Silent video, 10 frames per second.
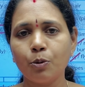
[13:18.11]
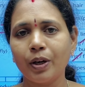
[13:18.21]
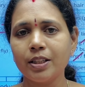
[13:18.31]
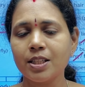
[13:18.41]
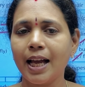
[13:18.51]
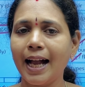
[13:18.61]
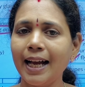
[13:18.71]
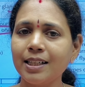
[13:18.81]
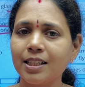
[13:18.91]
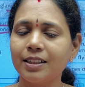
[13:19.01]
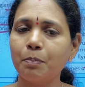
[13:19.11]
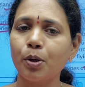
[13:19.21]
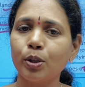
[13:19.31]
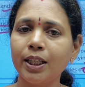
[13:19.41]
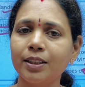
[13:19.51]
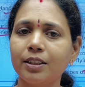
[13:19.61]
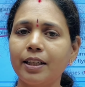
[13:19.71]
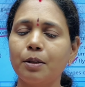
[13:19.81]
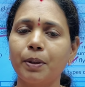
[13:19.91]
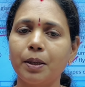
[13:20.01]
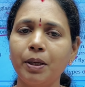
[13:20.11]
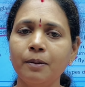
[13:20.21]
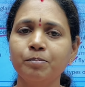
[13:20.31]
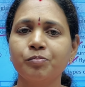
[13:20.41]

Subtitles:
ones and they protect their baby